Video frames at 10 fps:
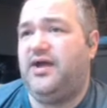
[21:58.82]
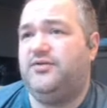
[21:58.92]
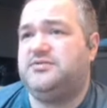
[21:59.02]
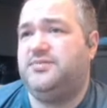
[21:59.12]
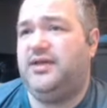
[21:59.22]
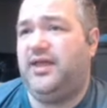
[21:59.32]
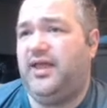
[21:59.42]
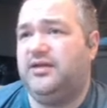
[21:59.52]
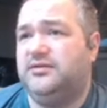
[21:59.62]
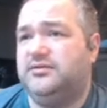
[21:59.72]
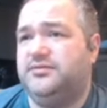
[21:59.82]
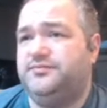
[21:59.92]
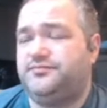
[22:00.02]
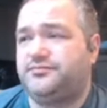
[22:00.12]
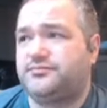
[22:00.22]
it's being handled
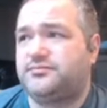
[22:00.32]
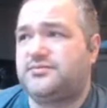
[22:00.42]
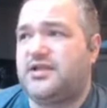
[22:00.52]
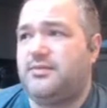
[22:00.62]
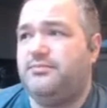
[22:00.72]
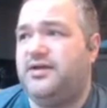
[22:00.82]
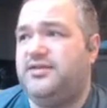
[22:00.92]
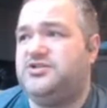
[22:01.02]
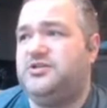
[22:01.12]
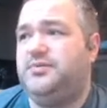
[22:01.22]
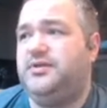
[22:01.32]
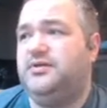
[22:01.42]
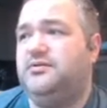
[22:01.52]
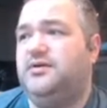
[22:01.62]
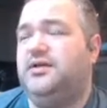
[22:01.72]
by the
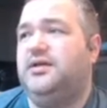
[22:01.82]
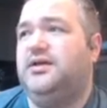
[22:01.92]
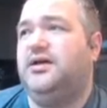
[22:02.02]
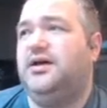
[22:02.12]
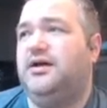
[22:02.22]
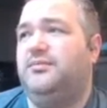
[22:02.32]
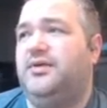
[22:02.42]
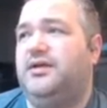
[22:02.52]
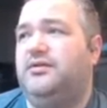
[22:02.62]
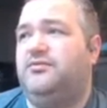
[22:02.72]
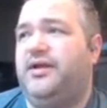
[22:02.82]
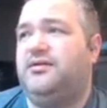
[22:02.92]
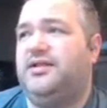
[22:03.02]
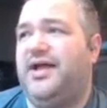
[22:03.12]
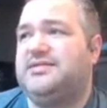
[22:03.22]
GPU. In
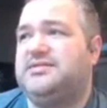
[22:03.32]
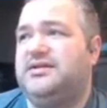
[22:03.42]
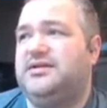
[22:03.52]
Render Classic,